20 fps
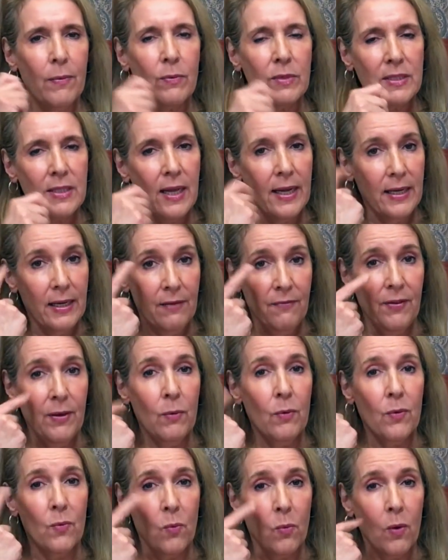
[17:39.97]

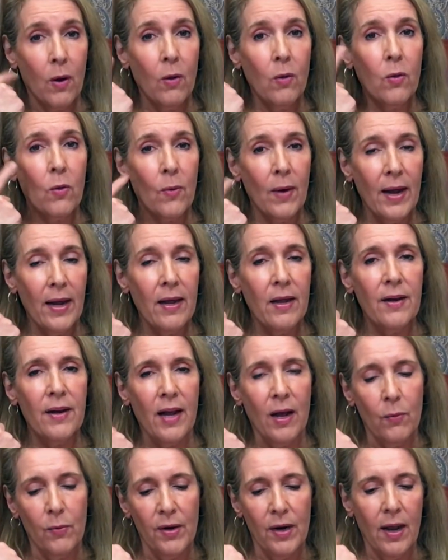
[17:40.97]
would roll around,
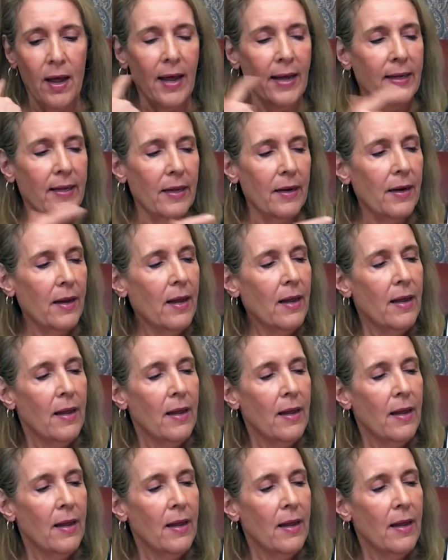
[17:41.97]
I would like it.